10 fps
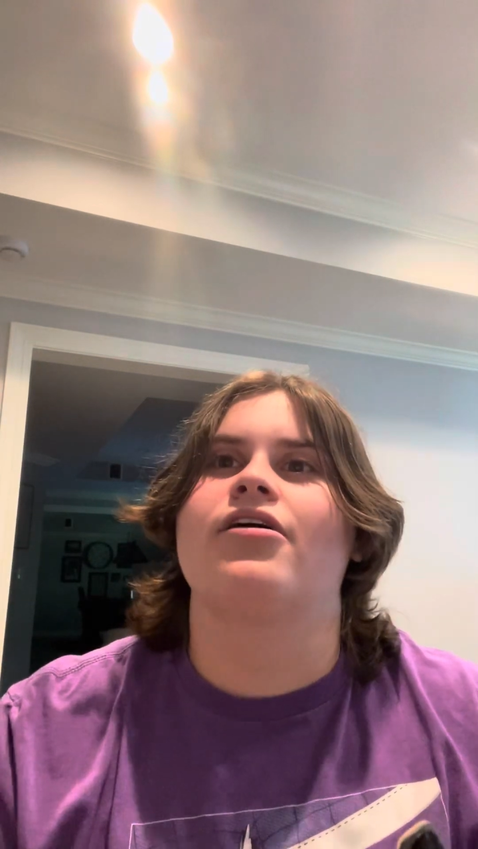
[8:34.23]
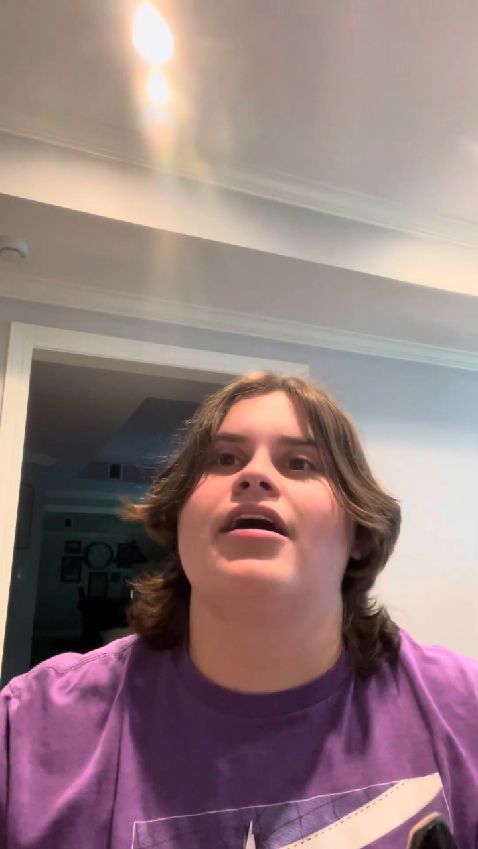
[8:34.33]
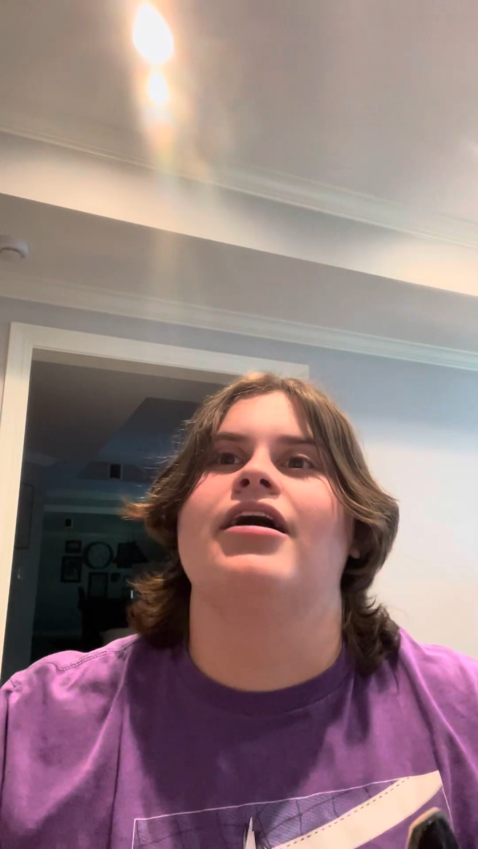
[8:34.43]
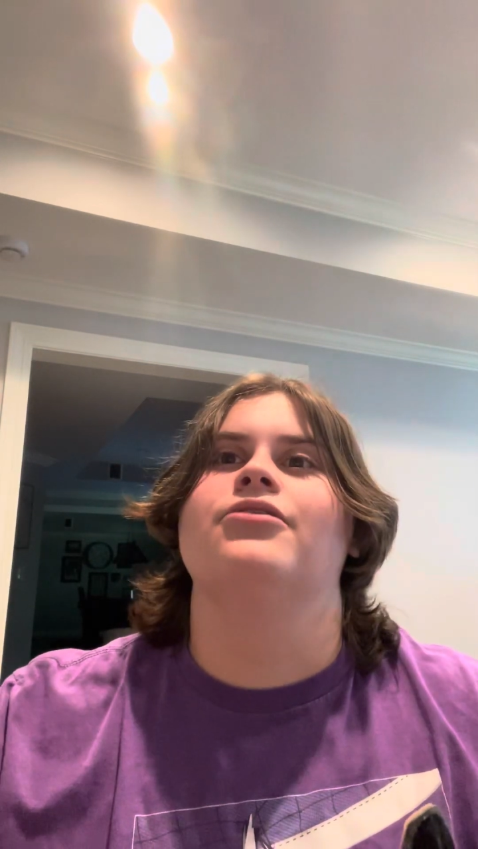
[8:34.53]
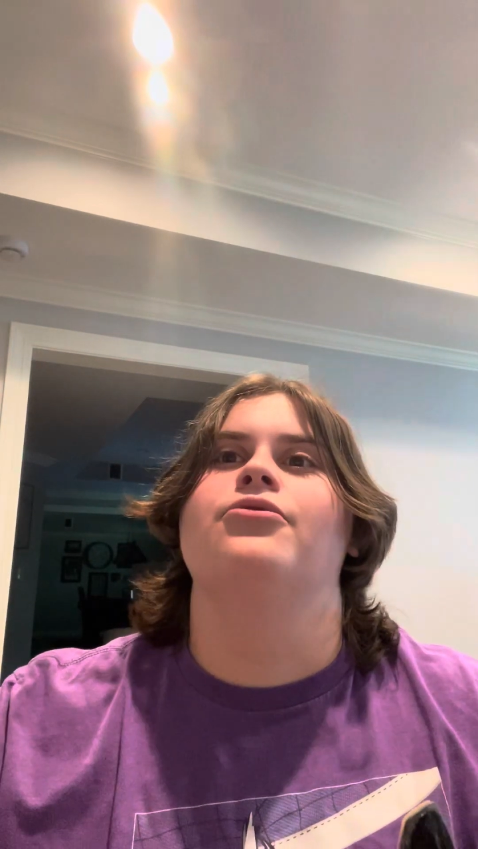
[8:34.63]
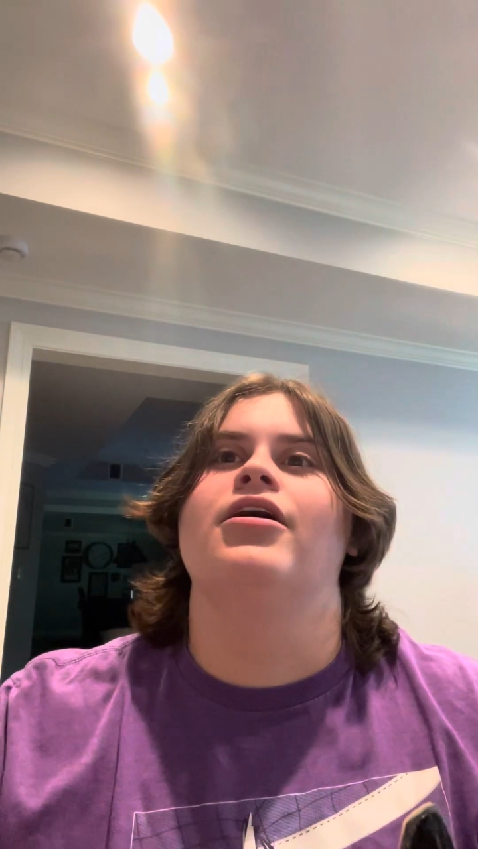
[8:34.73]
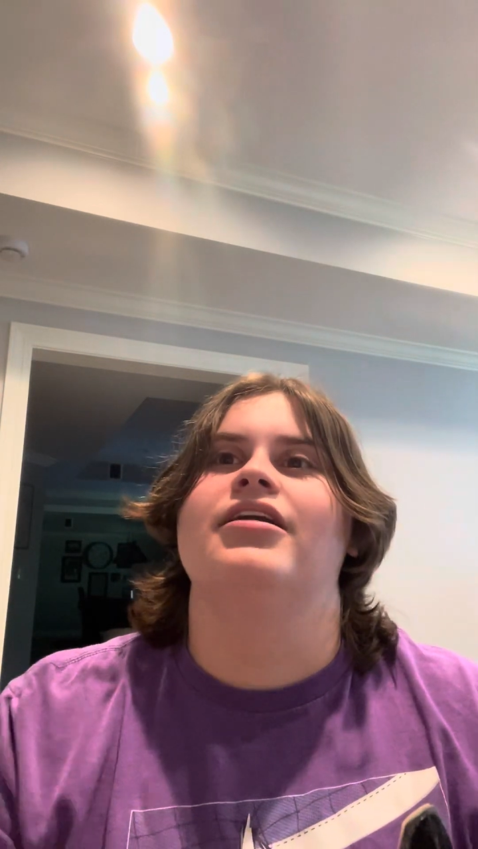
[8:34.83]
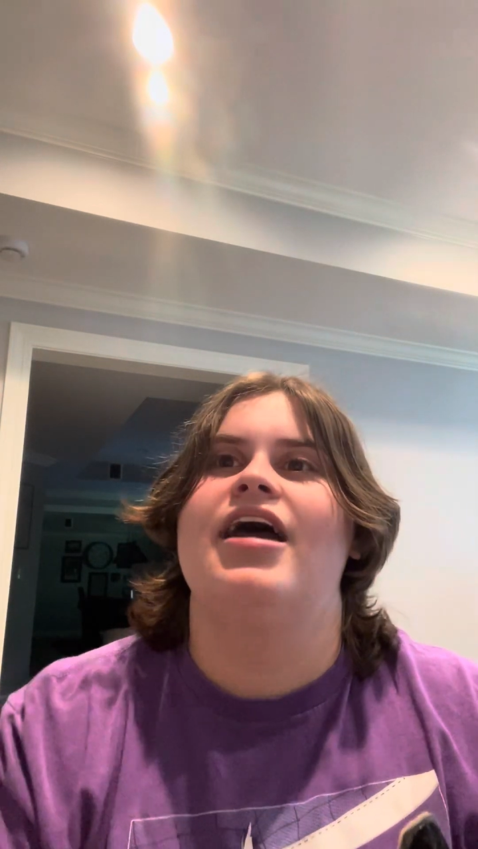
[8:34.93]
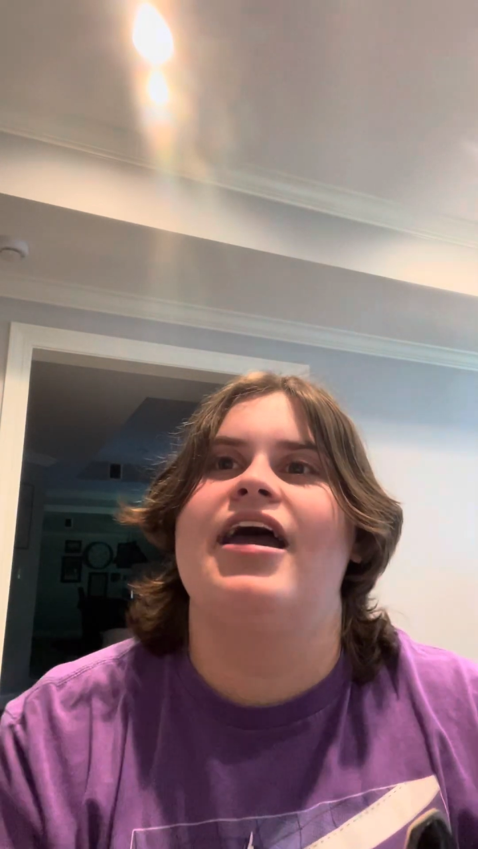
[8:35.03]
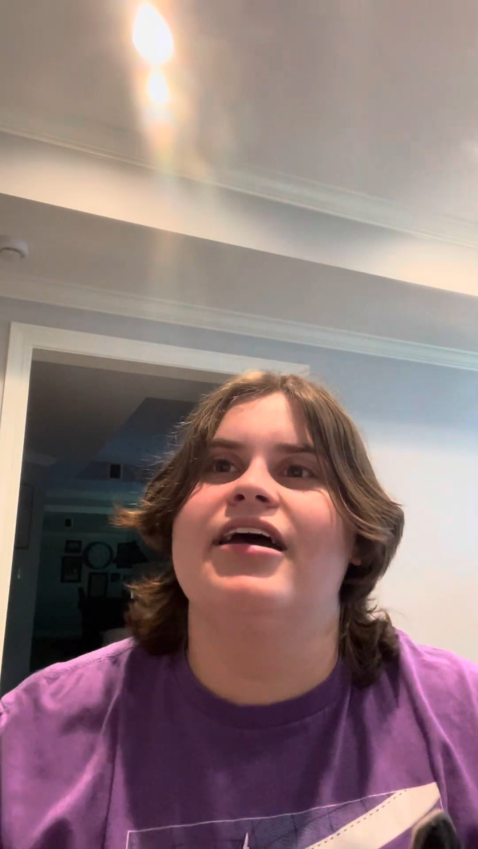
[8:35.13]
and 1
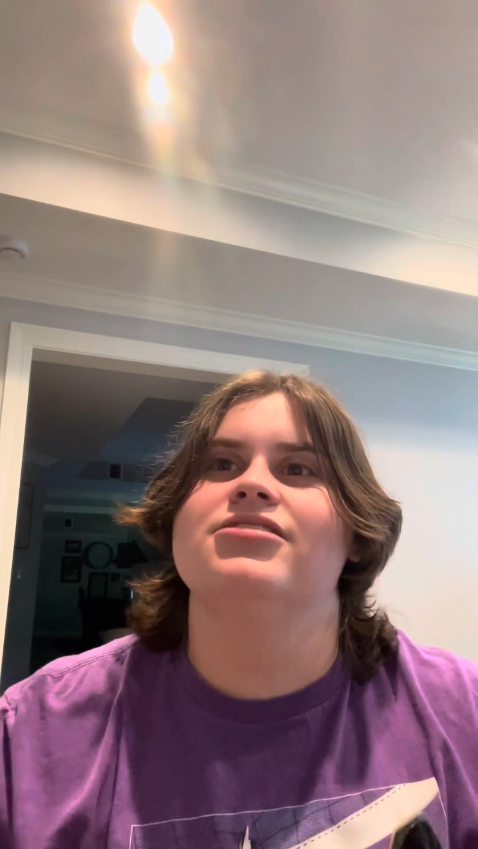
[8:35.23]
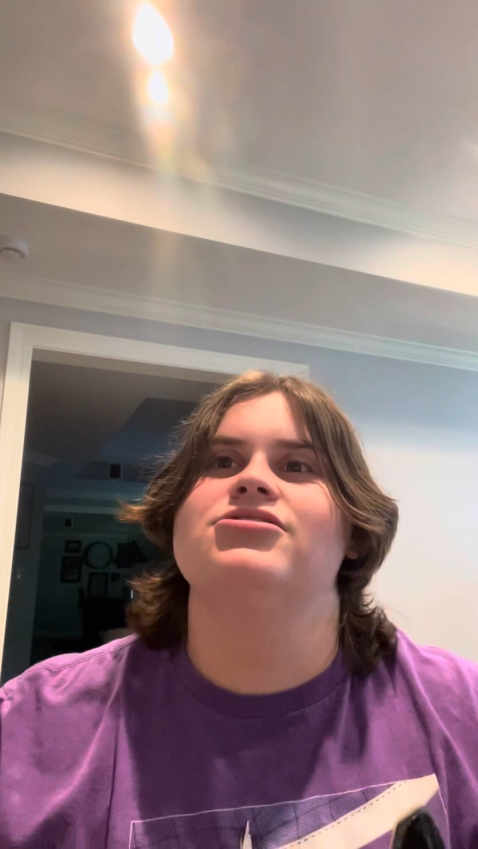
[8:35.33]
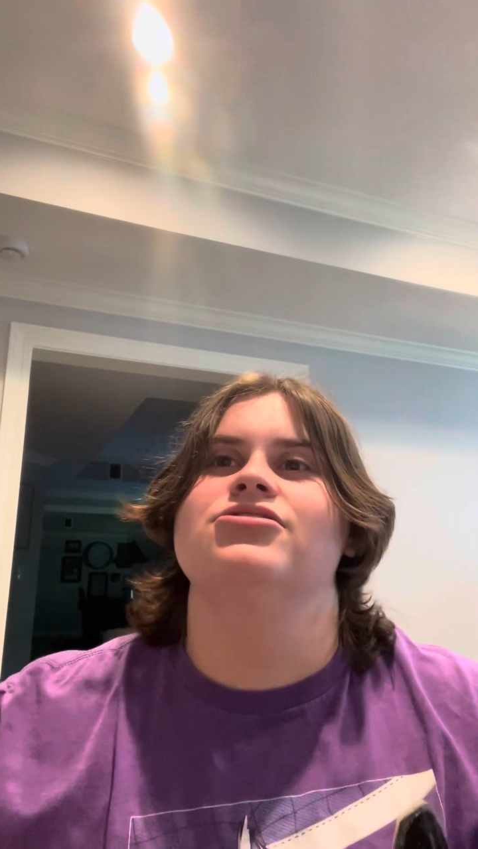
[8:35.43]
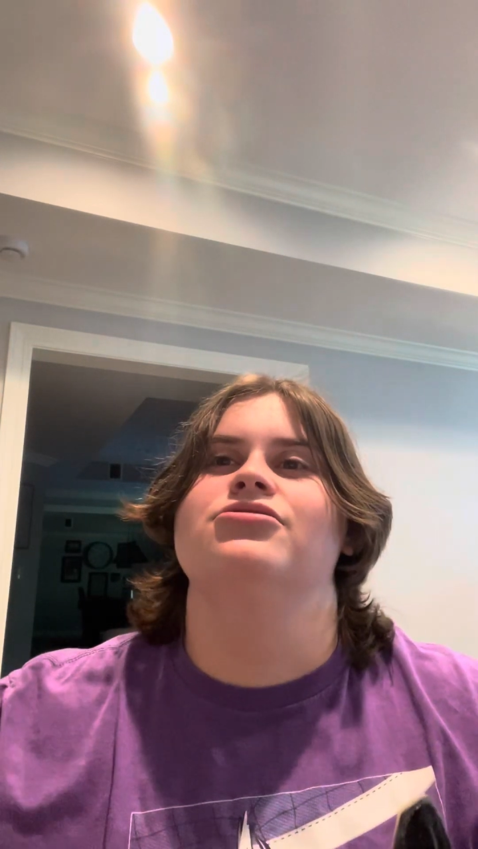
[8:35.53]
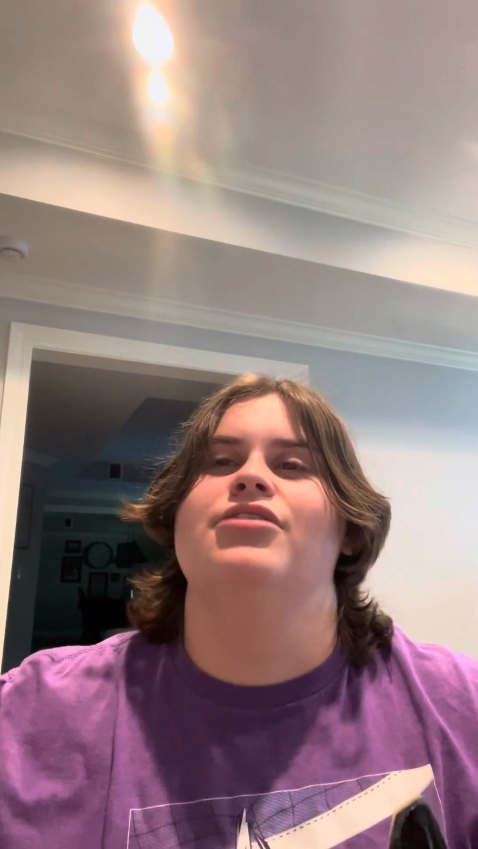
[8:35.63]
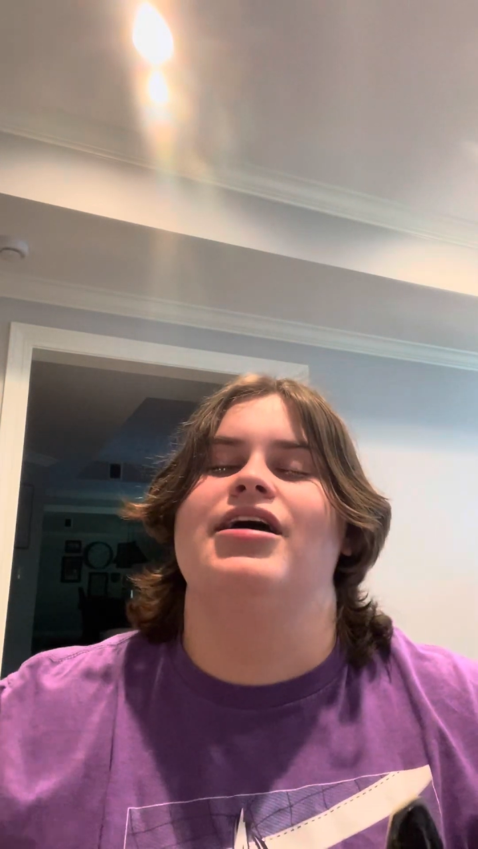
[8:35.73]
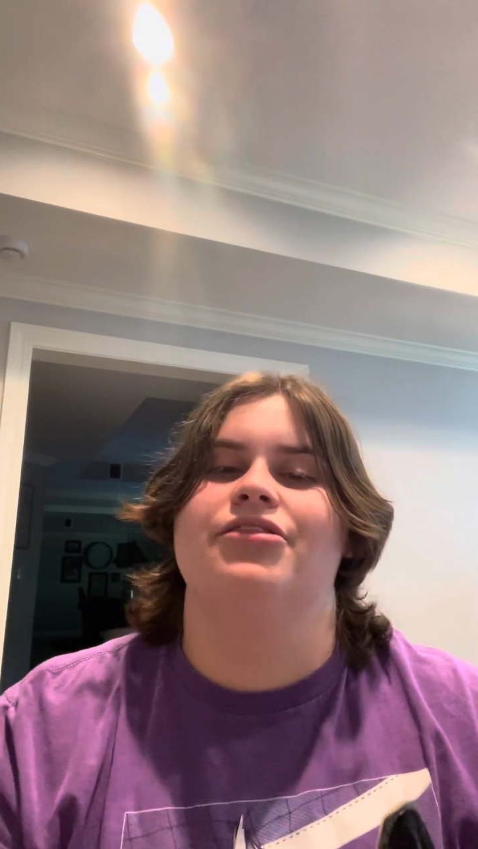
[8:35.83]
and 2 and